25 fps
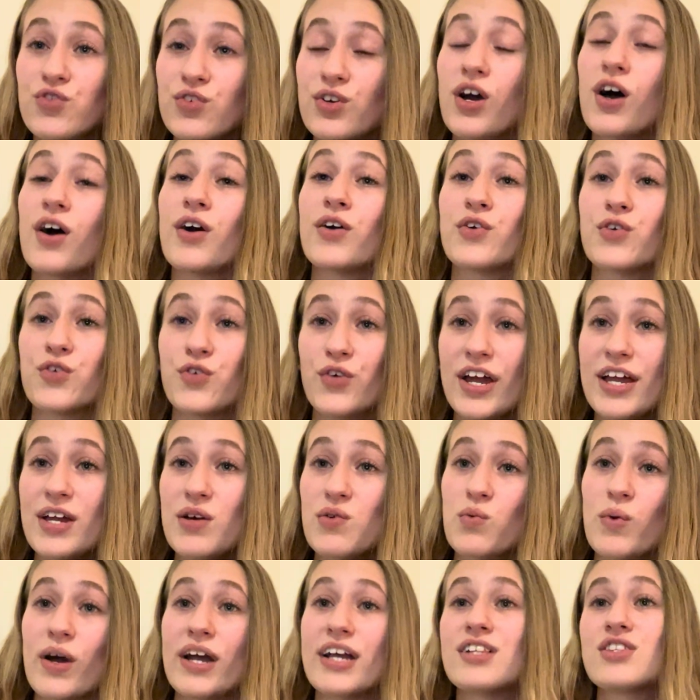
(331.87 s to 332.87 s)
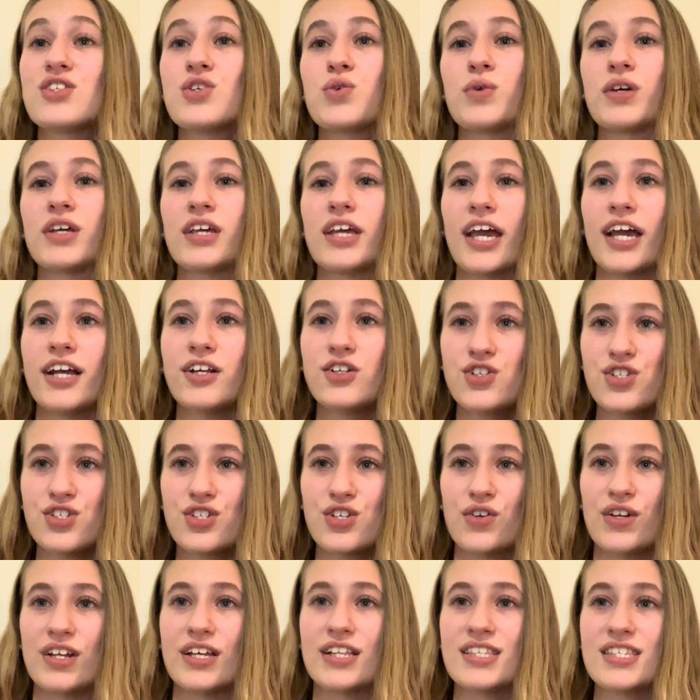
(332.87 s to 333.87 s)
a great way to engage
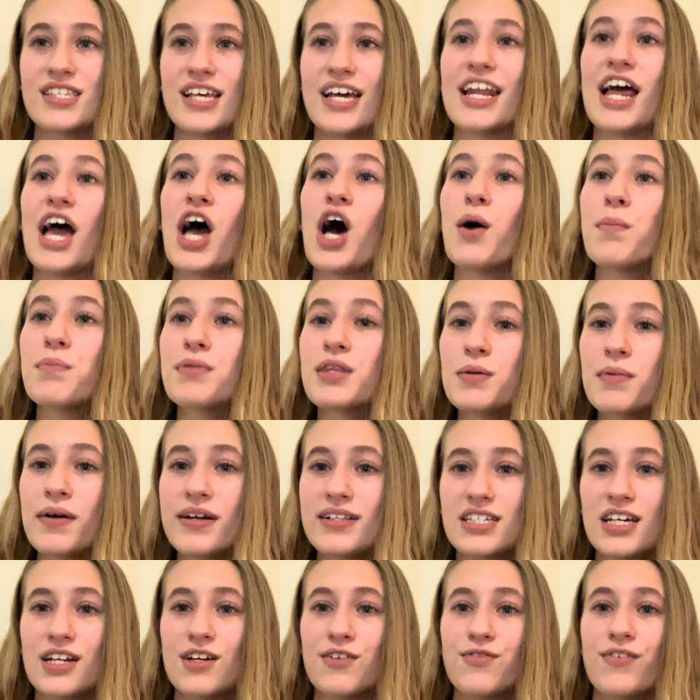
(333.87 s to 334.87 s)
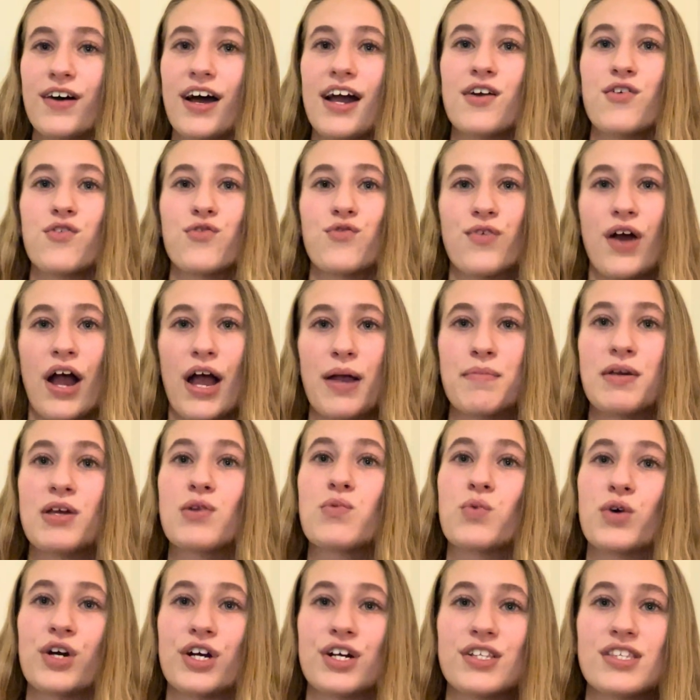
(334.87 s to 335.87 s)
students and help them identify rhyming
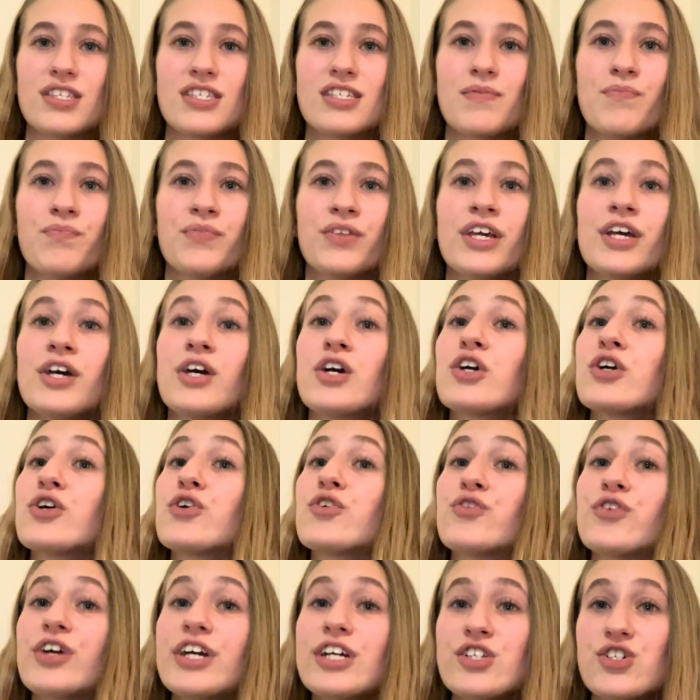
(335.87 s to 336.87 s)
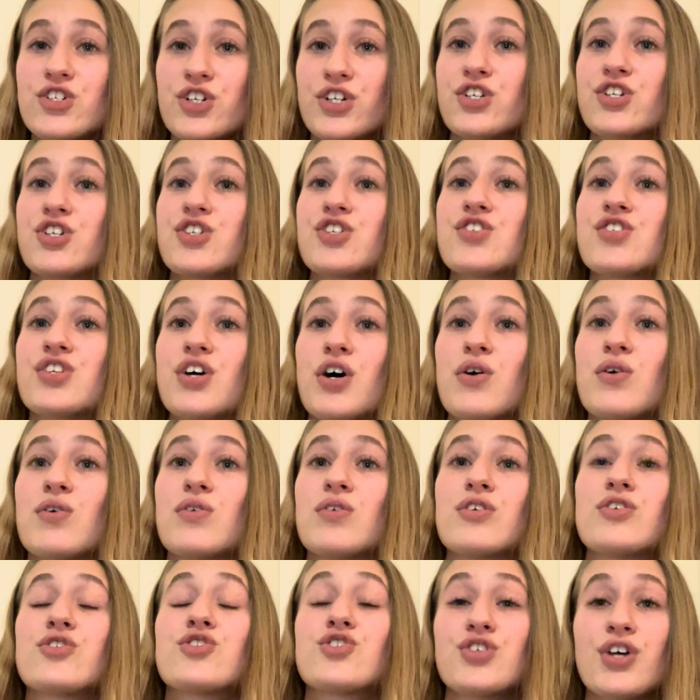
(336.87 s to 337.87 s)
words. Research
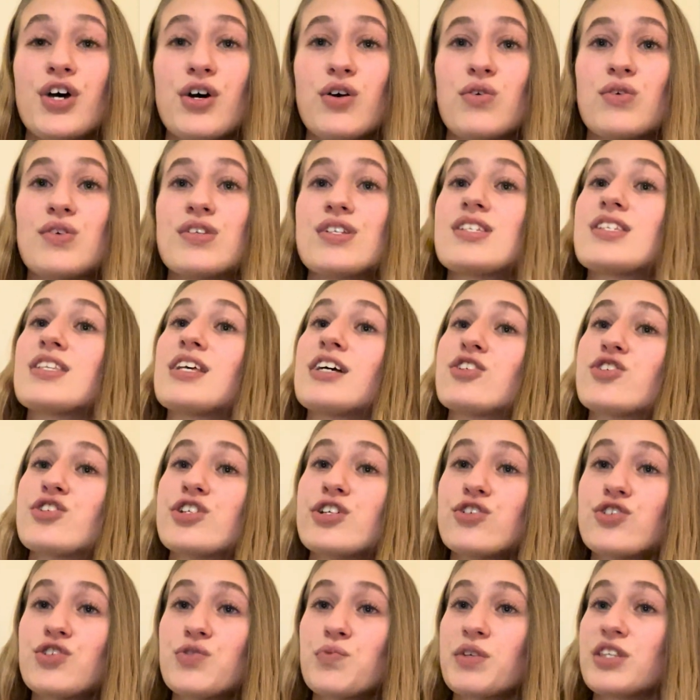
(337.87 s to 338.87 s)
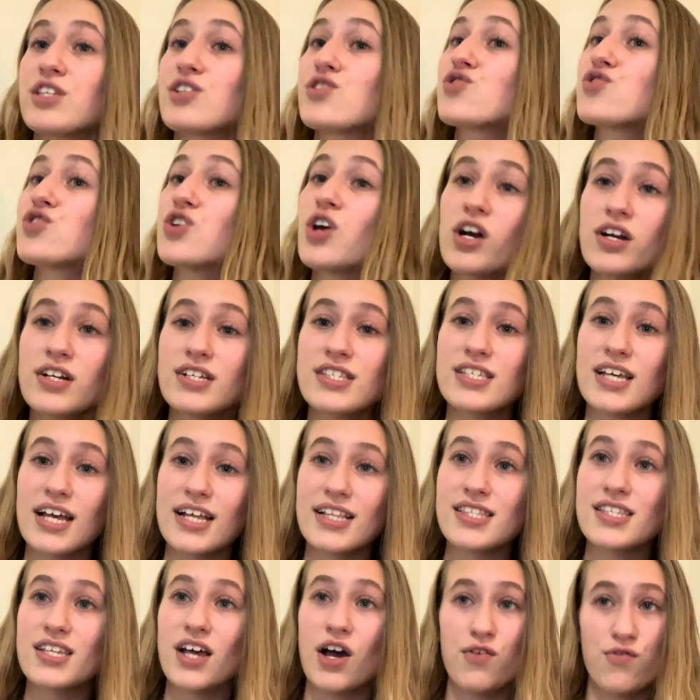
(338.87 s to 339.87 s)
shows that children with a strong
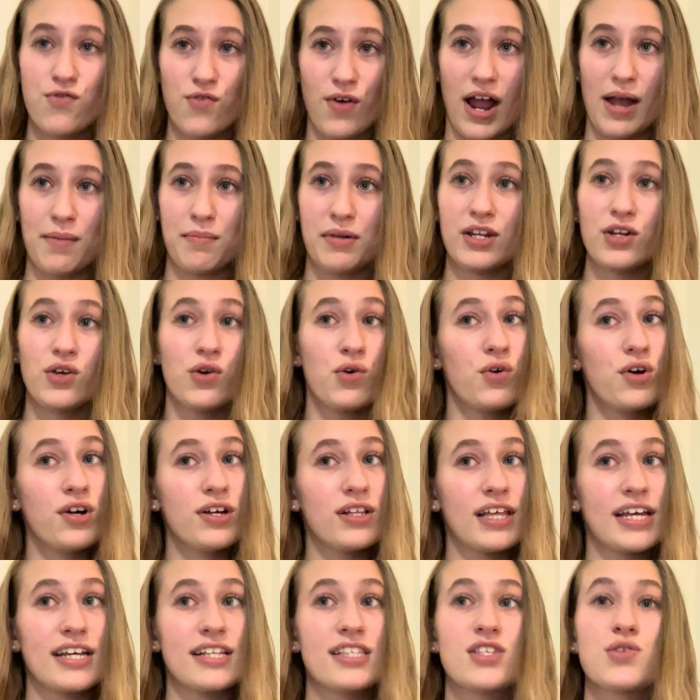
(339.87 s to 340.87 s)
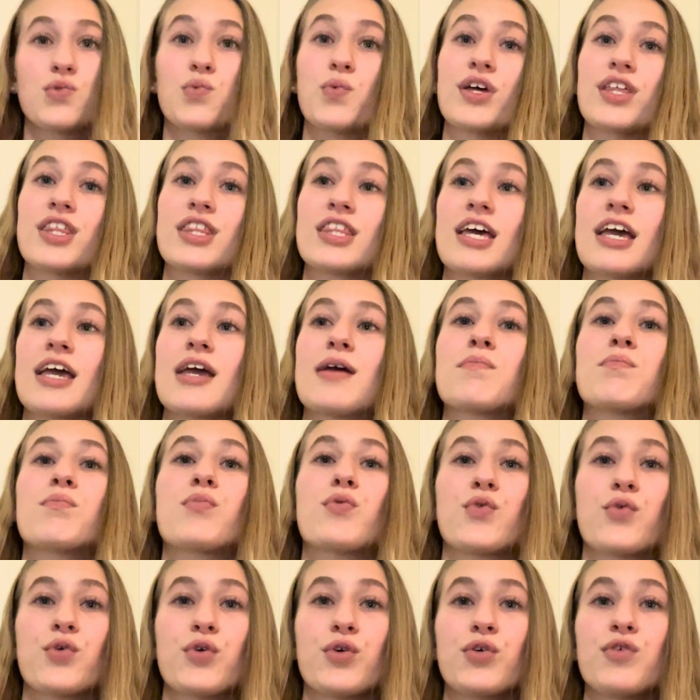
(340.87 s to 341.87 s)
sense of rhyming correlates with
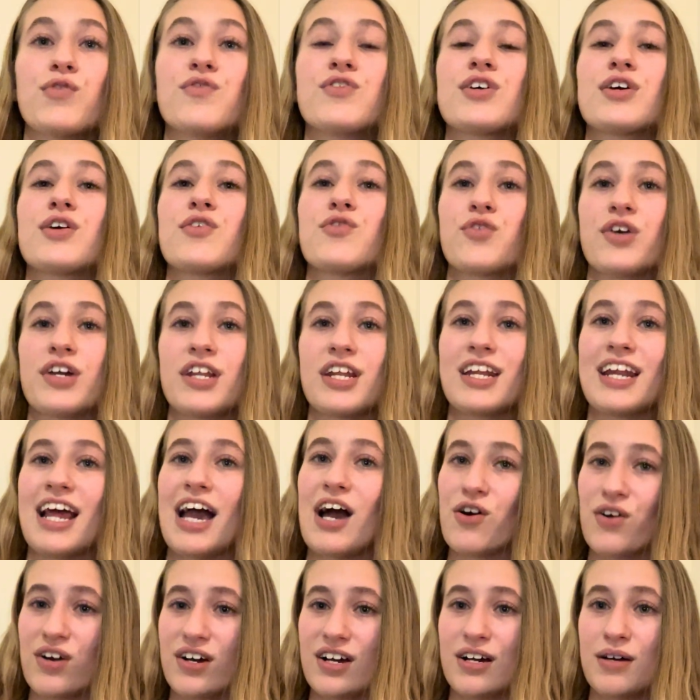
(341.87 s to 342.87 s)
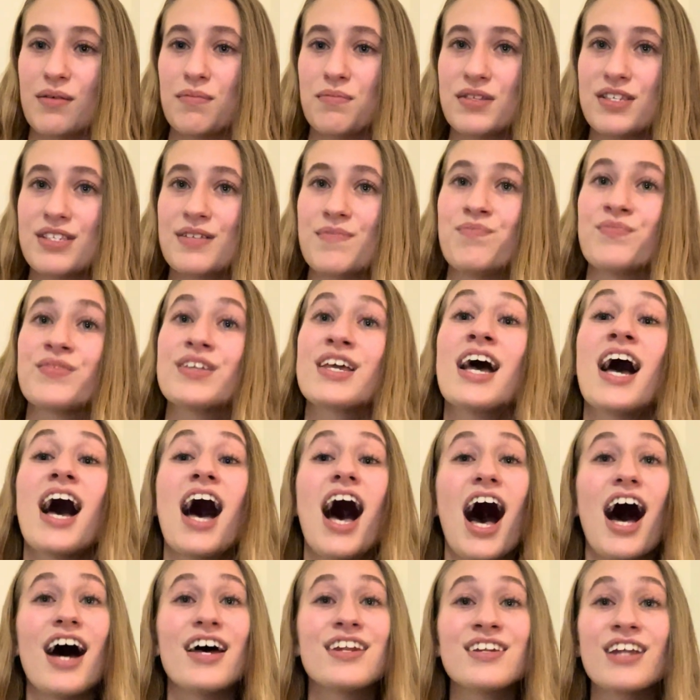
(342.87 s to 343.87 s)
improved reading outcomes.
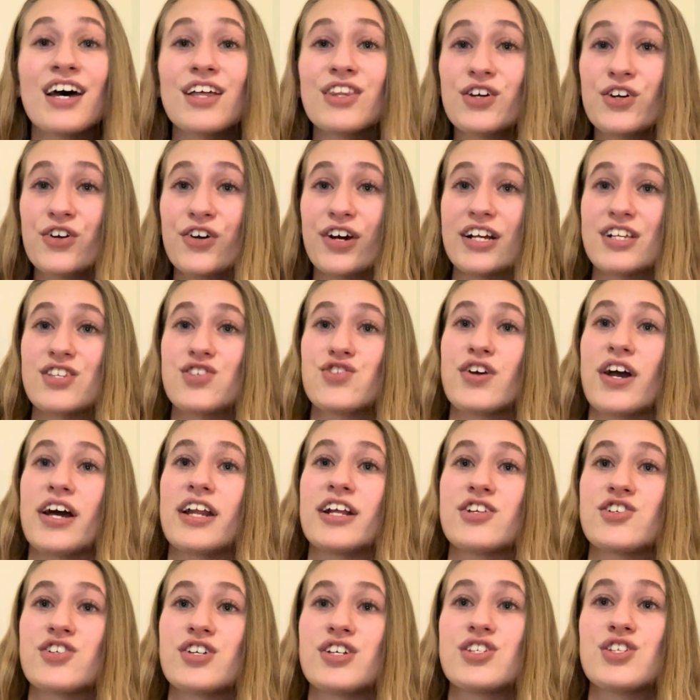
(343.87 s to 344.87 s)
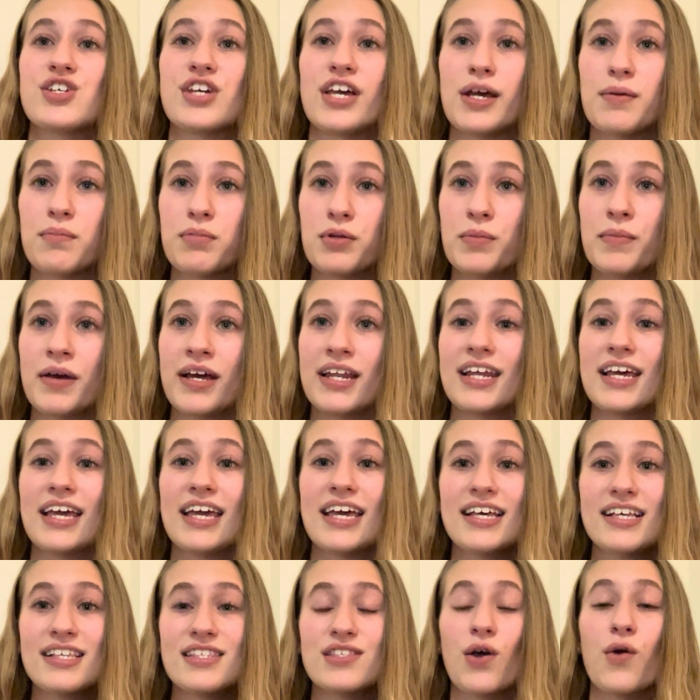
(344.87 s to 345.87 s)
Another great strategy to implement
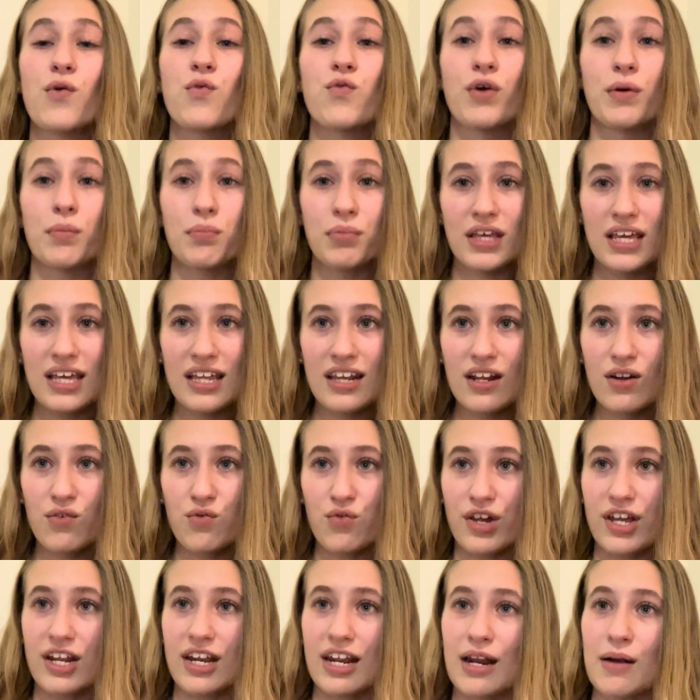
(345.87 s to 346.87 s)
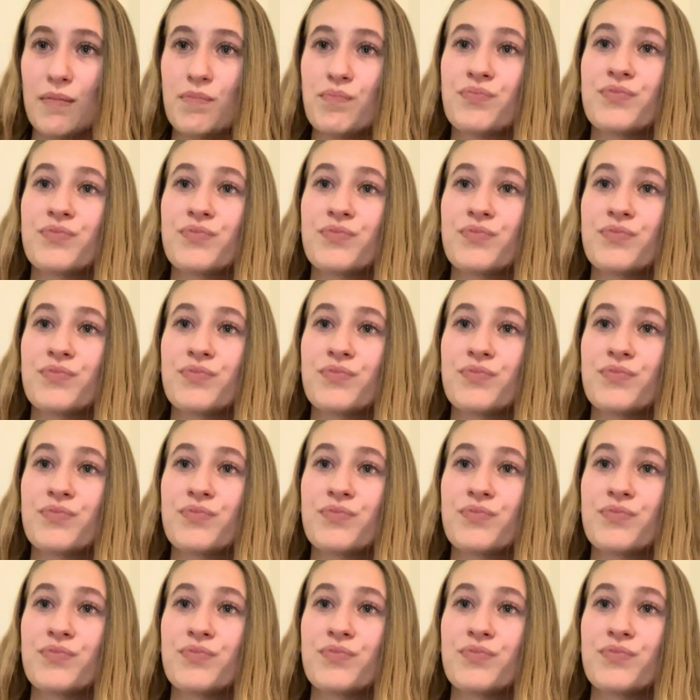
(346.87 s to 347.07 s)
is repeated reading.